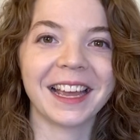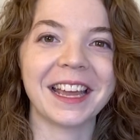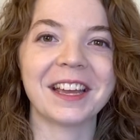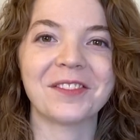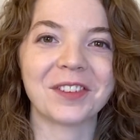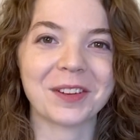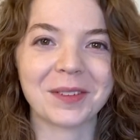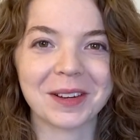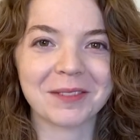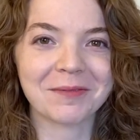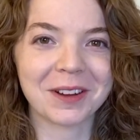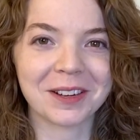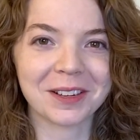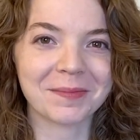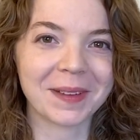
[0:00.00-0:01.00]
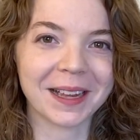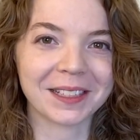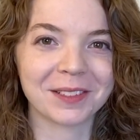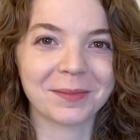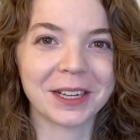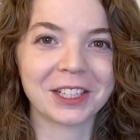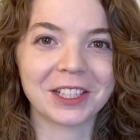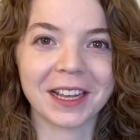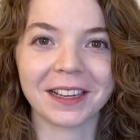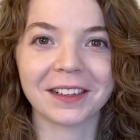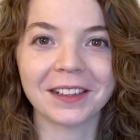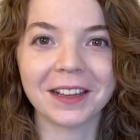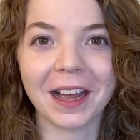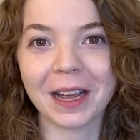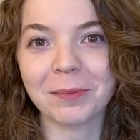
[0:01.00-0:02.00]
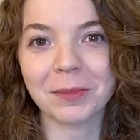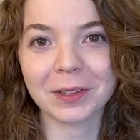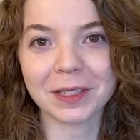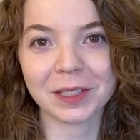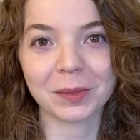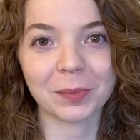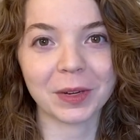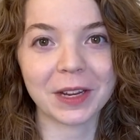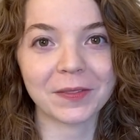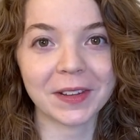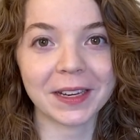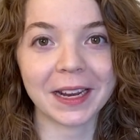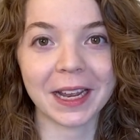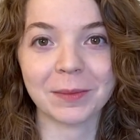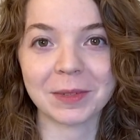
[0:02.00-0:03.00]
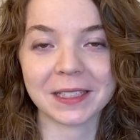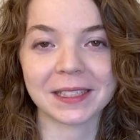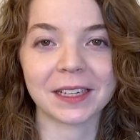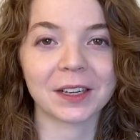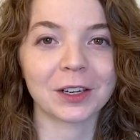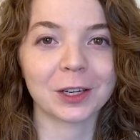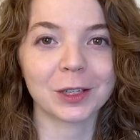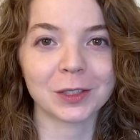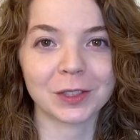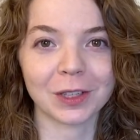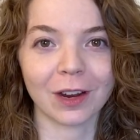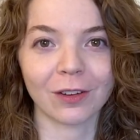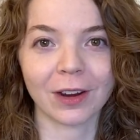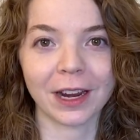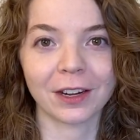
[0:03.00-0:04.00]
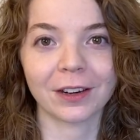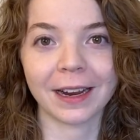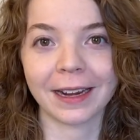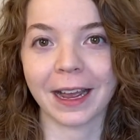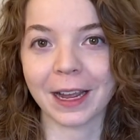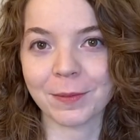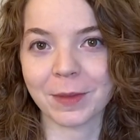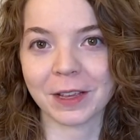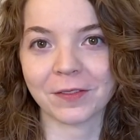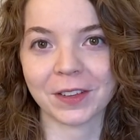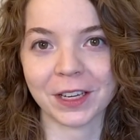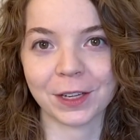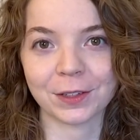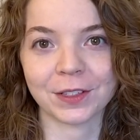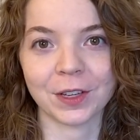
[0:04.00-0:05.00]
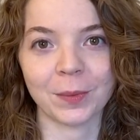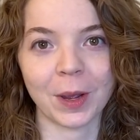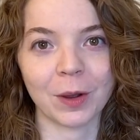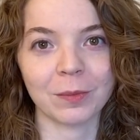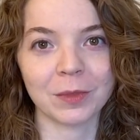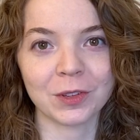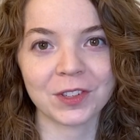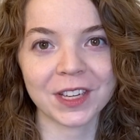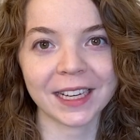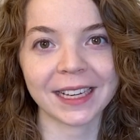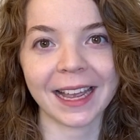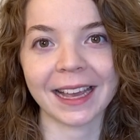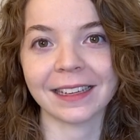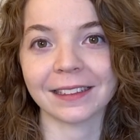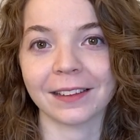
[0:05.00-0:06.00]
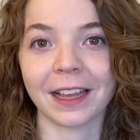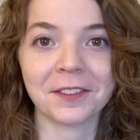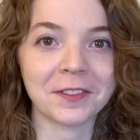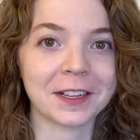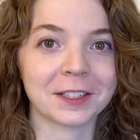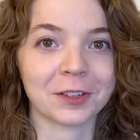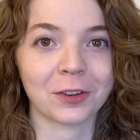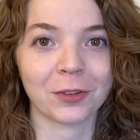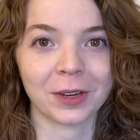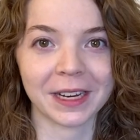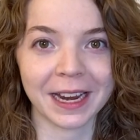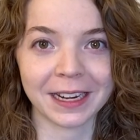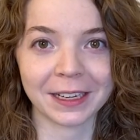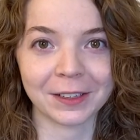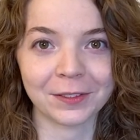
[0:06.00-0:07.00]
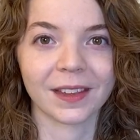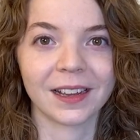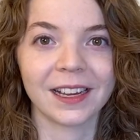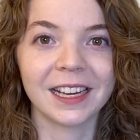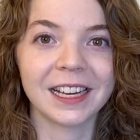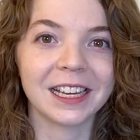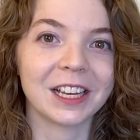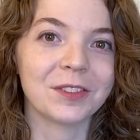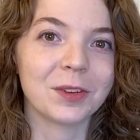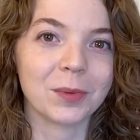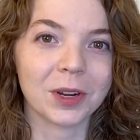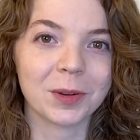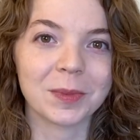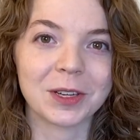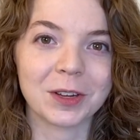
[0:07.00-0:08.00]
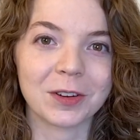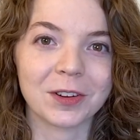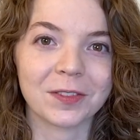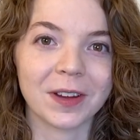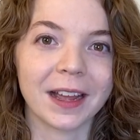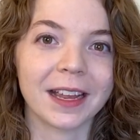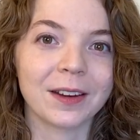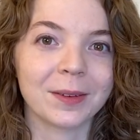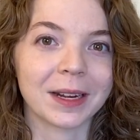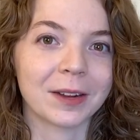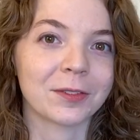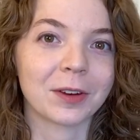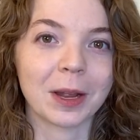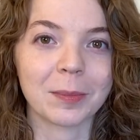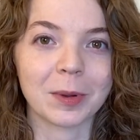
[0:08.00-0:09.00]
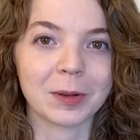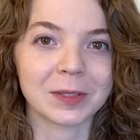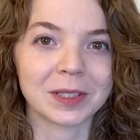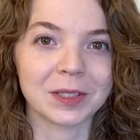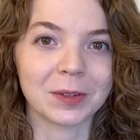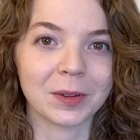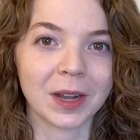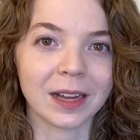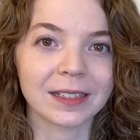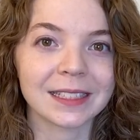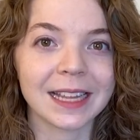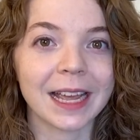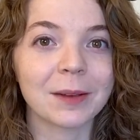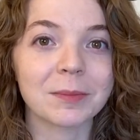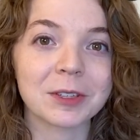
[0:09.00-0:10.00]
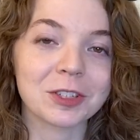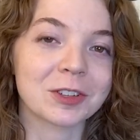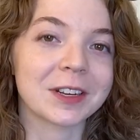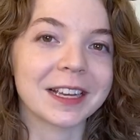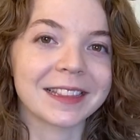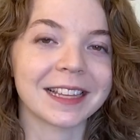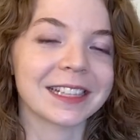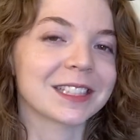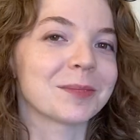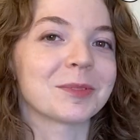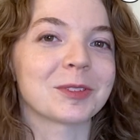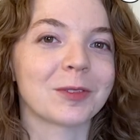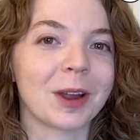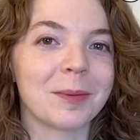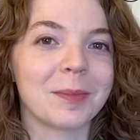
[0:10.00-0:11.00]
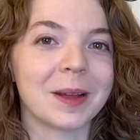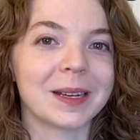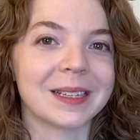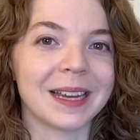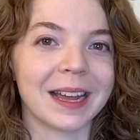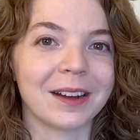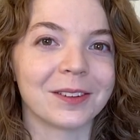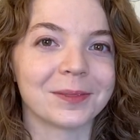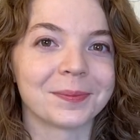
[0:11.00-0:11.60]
everyone, welcome back to my channel. I'm Melissa Braven. I'm a singer, songwriter, and I make videos about music and life as a creative. If you want to be notified whenever I post new content, be sure to hit that subscribe button now.